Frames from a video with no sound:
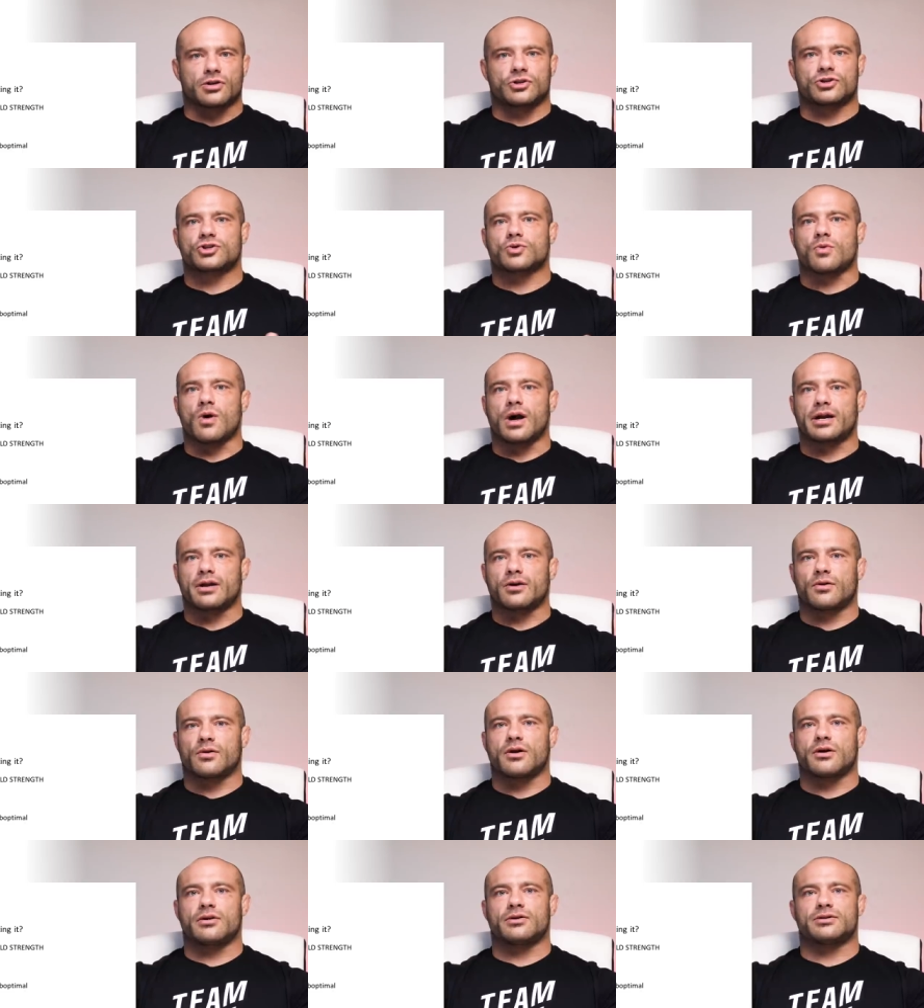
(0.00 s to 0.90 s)
You're squatting
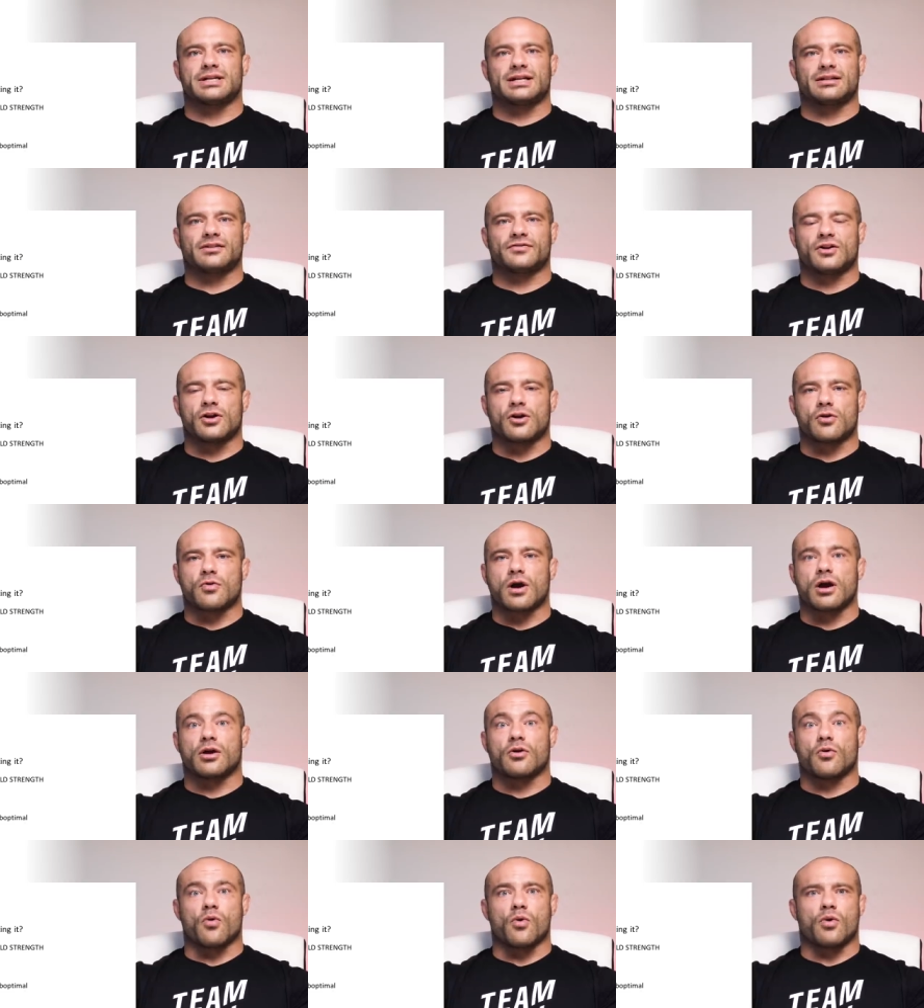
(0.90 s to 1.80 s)
all wrong, you're deadlifting all
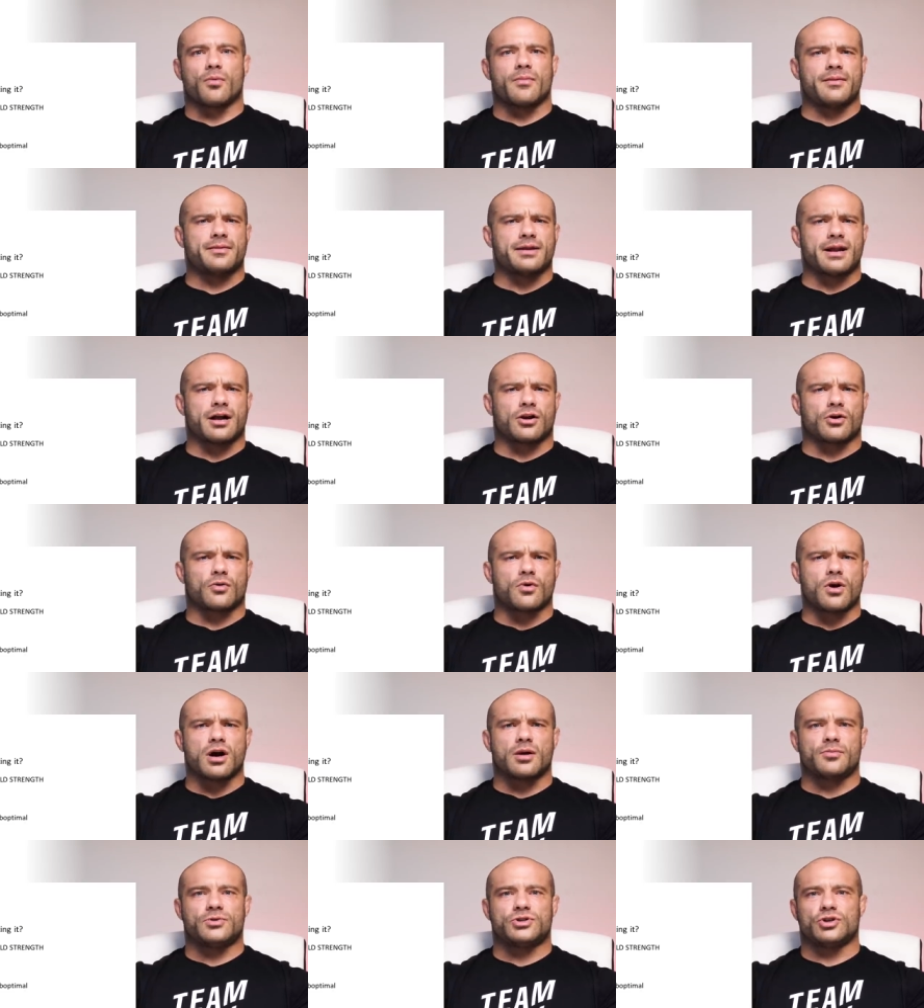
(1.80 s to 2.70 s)
wrong, or maybe not all
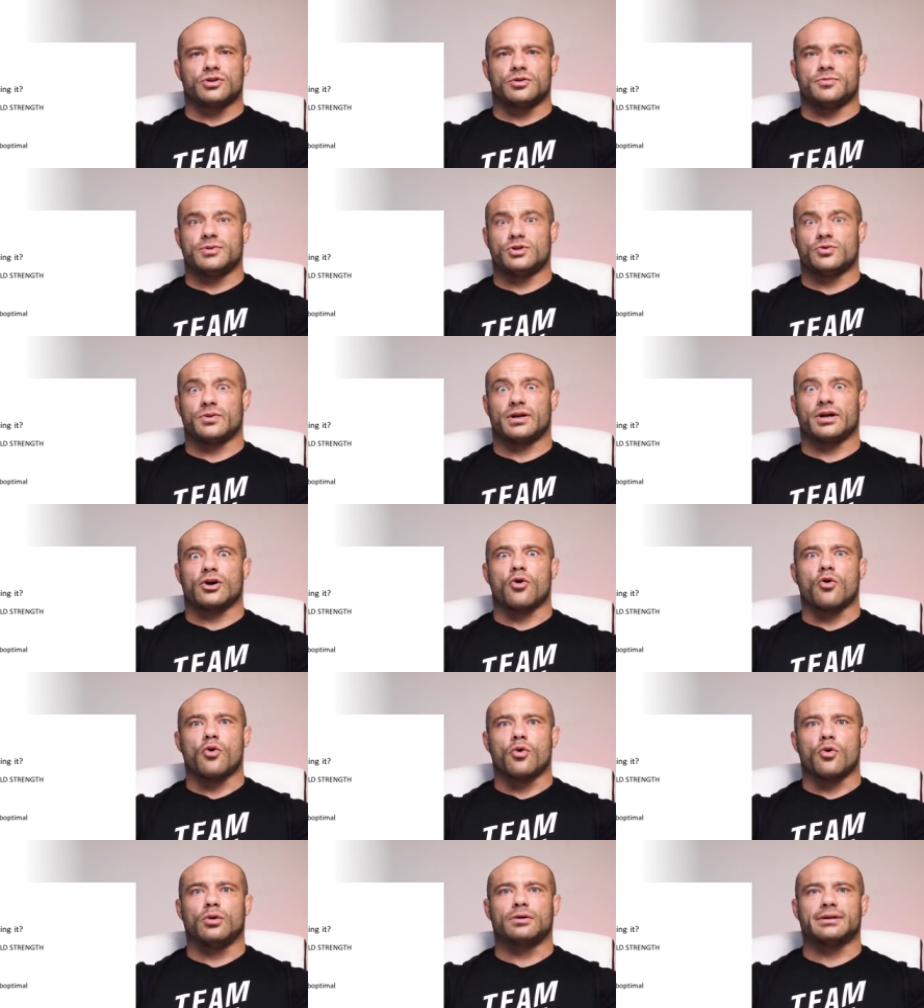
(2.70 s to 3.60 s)
wrong, but you could be doing it a
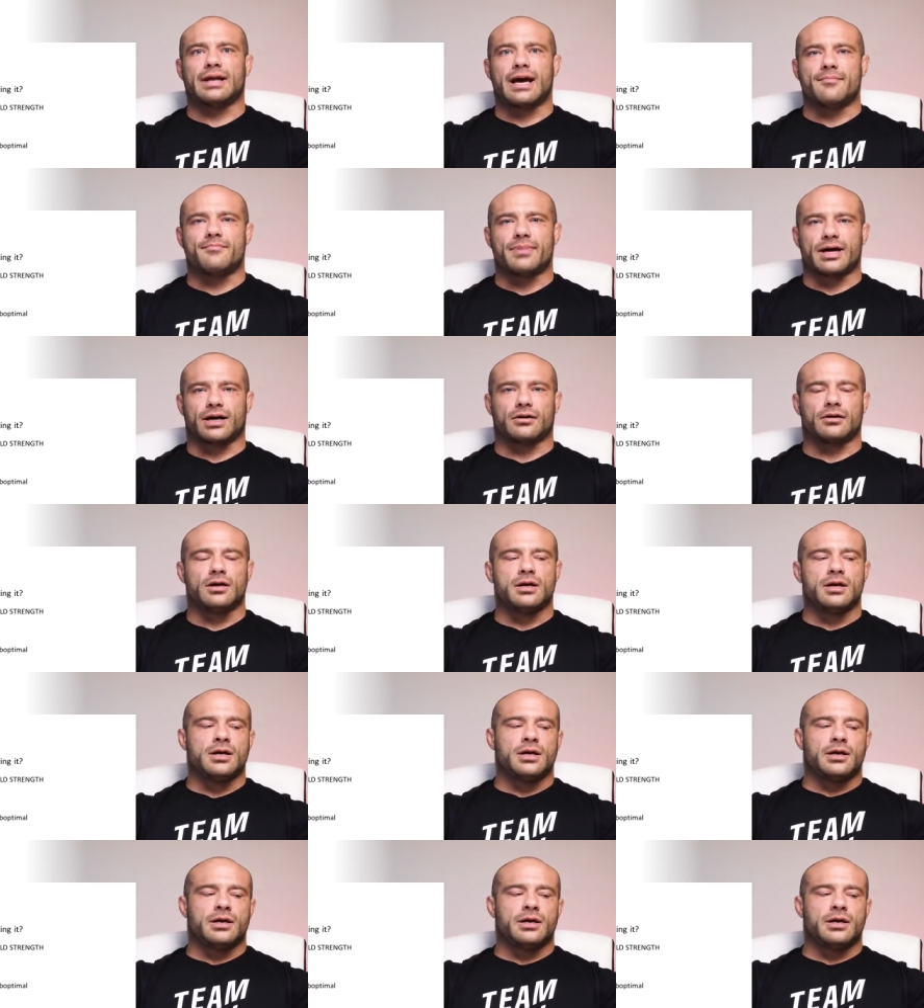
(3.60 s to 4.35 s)
whole lot better.